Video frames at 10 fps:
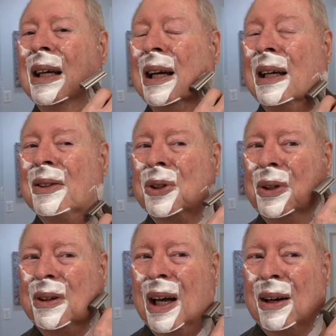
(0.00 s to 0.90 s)
And so
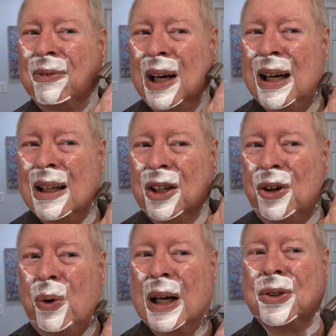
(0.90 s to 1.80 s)
you got to find out the
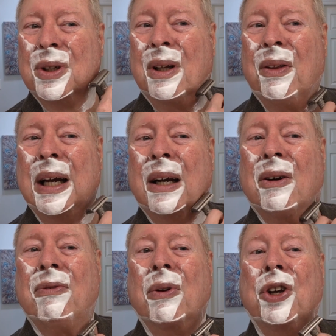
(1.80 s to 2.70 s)
direction of the
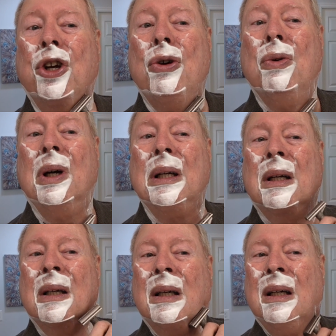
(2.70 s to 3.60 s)
hair for you
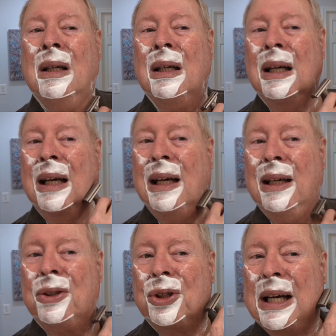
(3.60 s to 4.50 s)

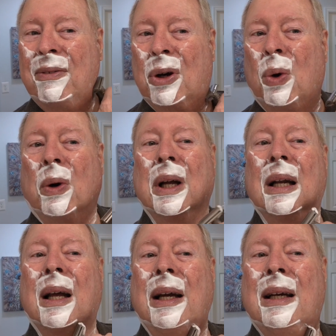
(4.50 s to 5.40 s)
and shave
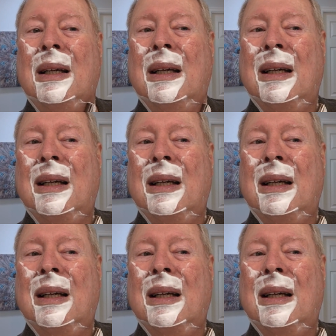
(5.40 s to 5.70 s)
accordingly.